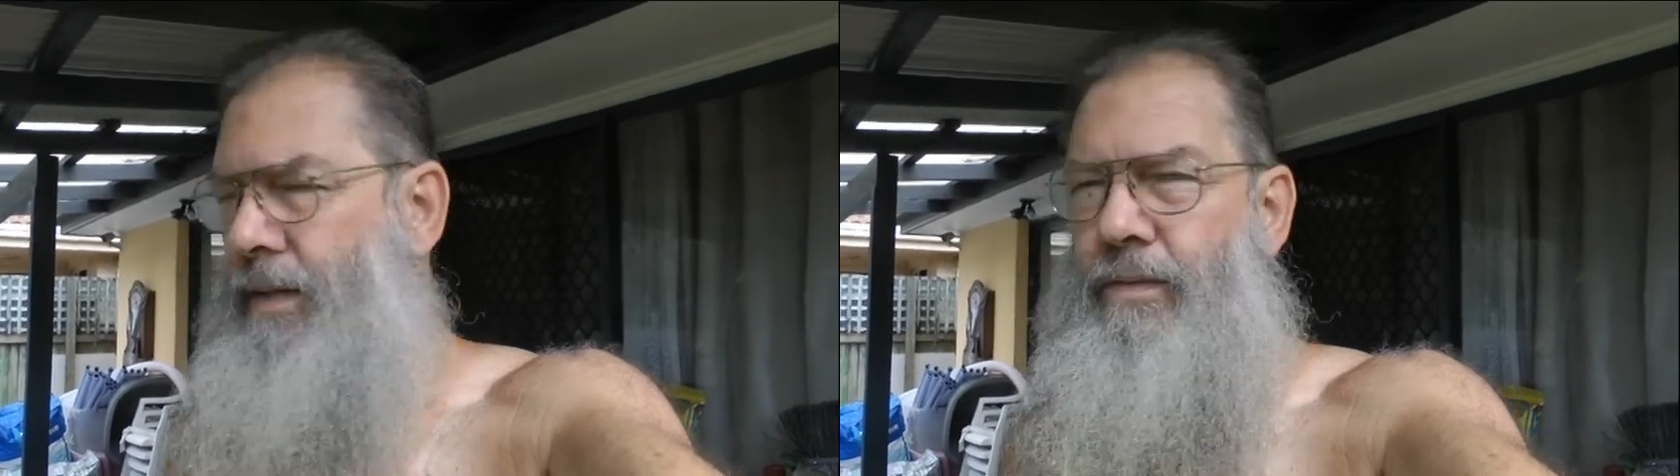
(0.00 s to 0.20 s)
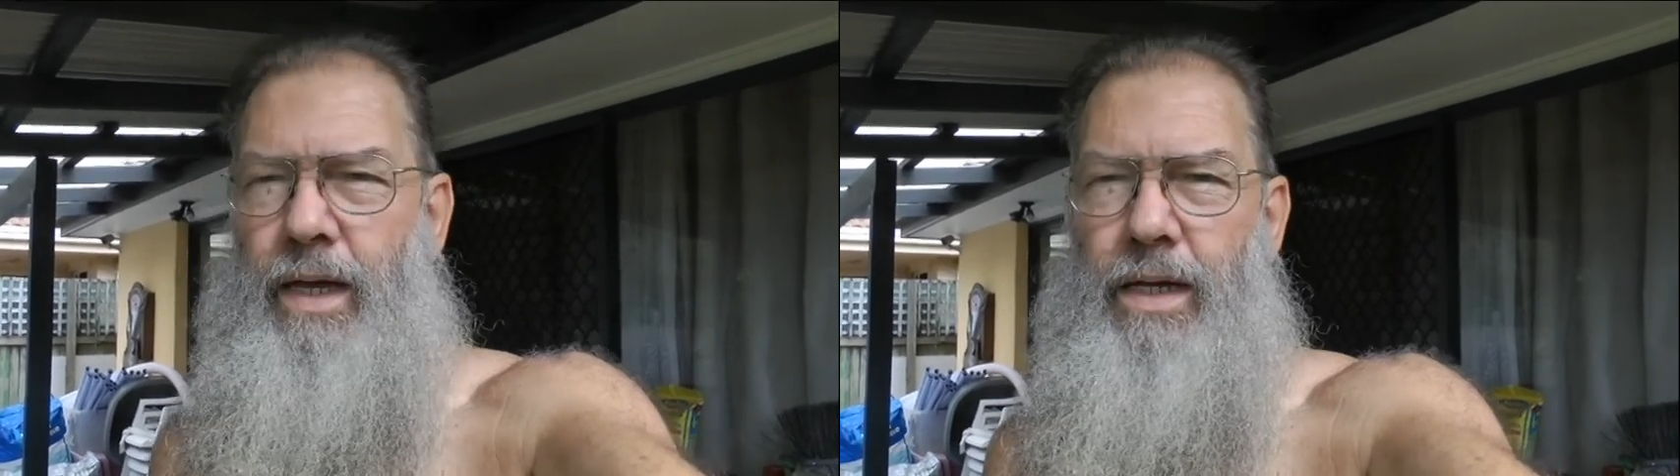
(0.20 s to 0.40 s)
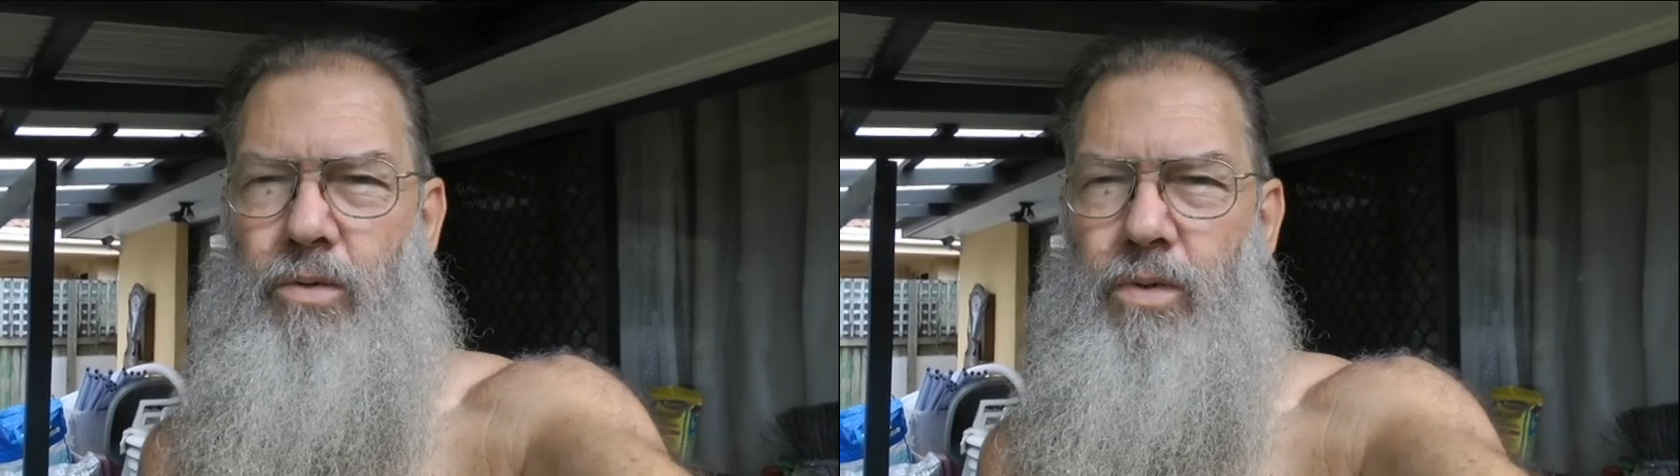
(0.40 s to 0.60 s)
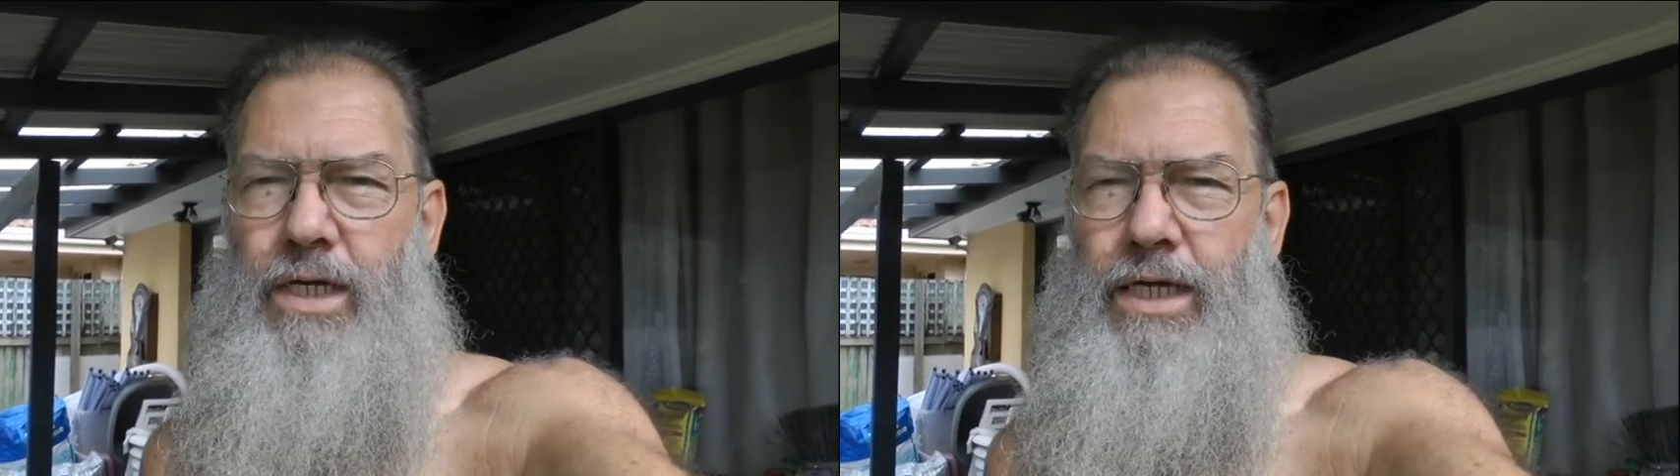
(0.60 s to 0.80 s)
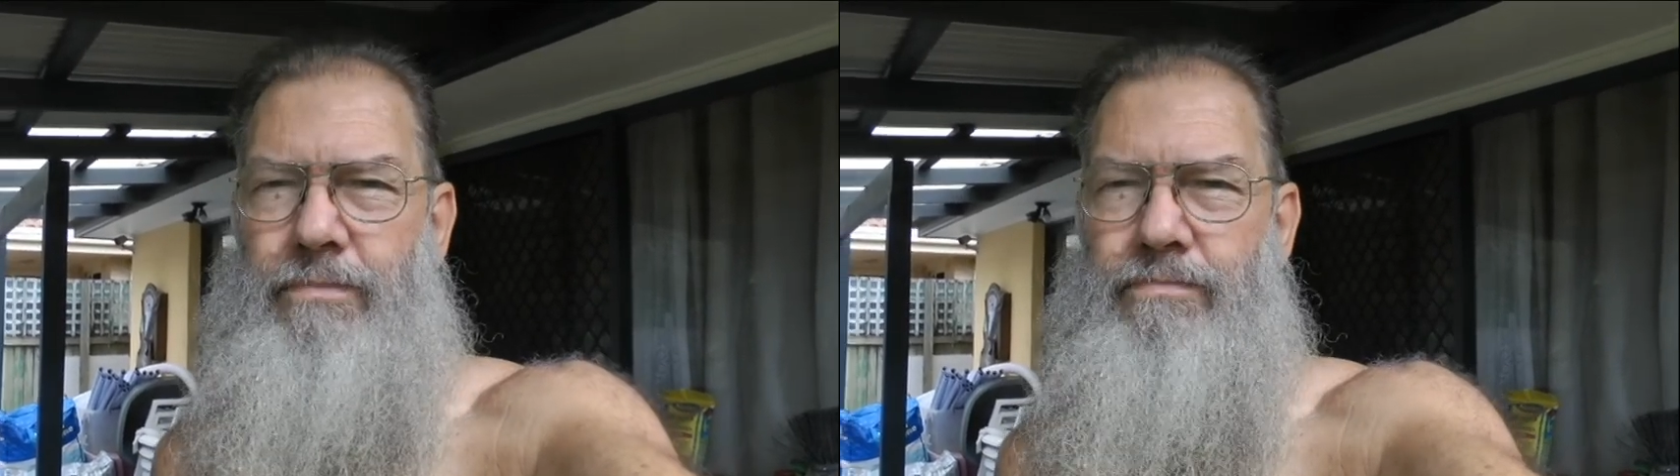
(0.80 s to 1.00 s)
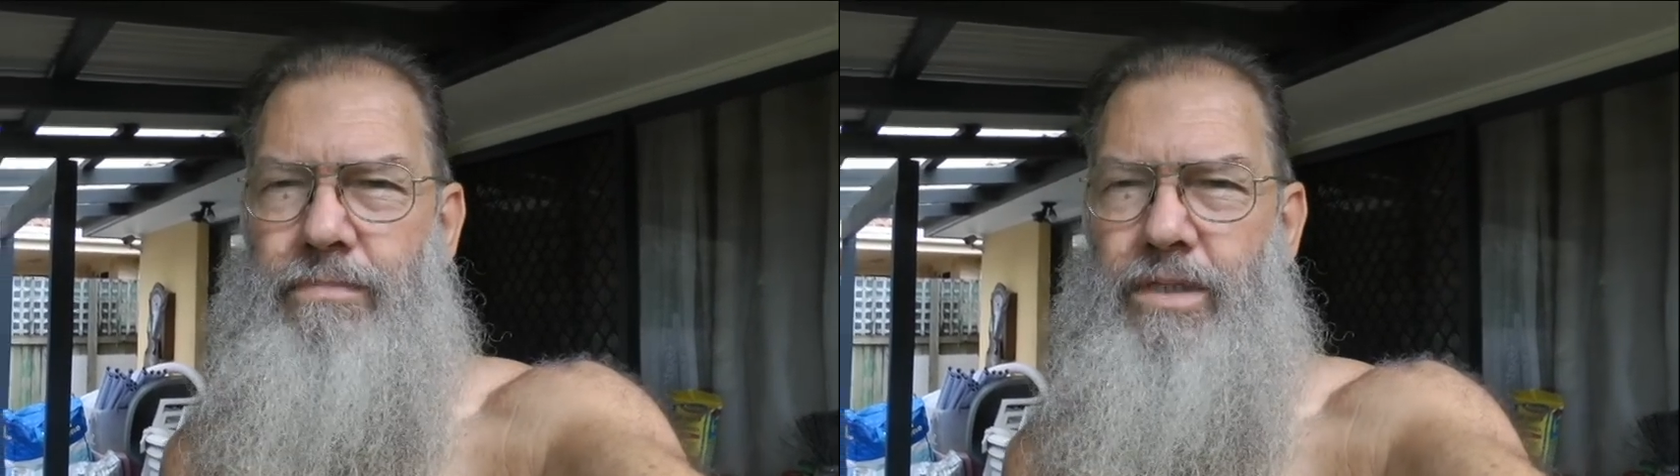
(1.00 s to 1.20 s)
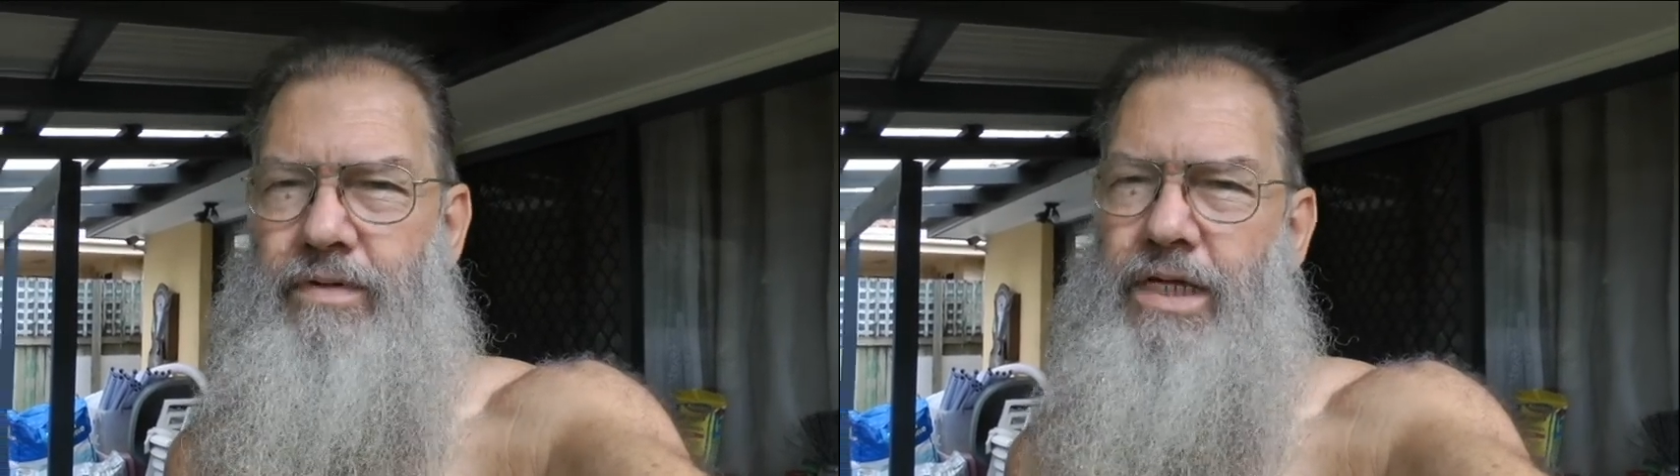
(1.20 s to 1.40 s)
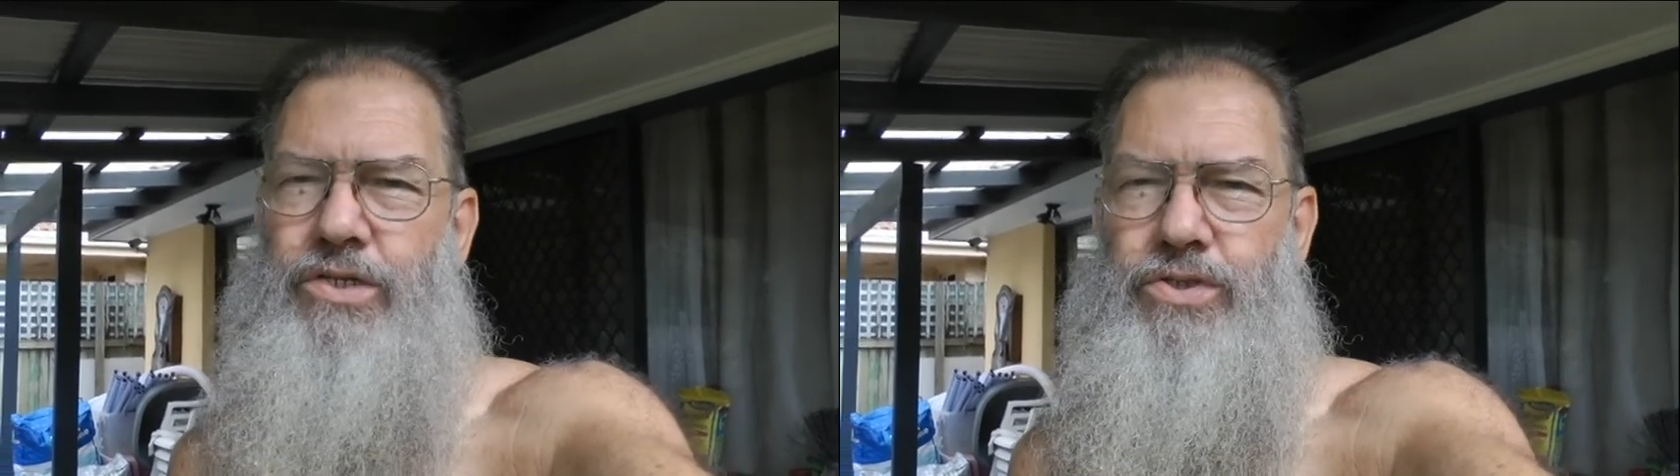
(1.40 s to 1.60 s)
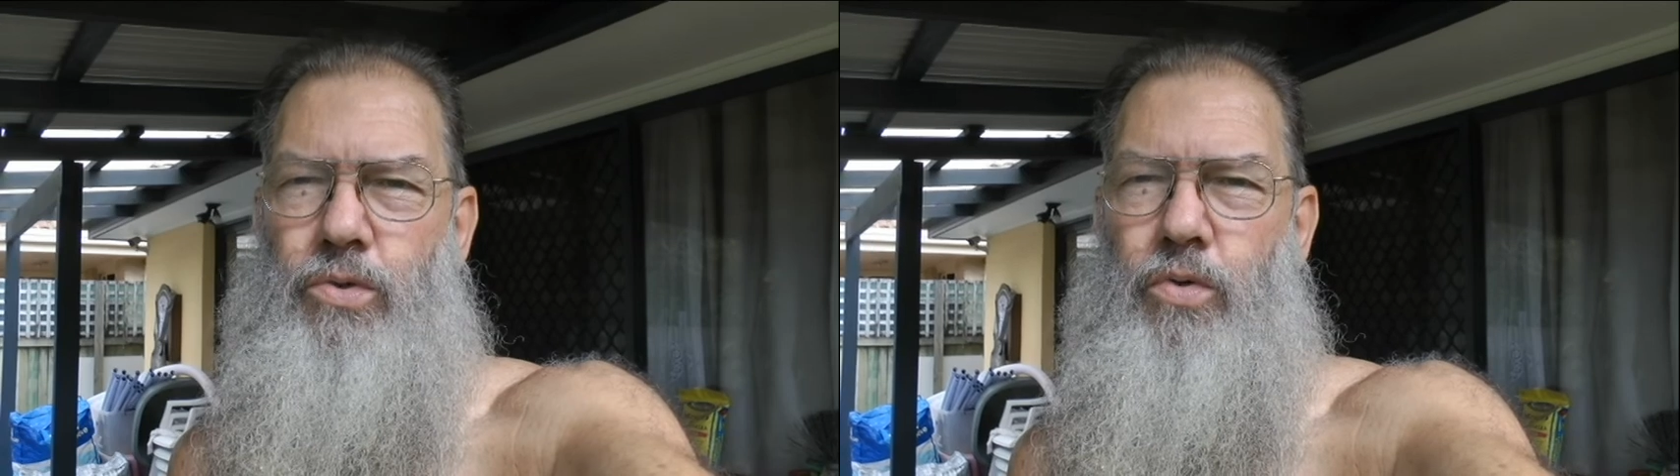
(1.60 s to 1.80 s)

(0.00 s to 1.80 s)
So I've only just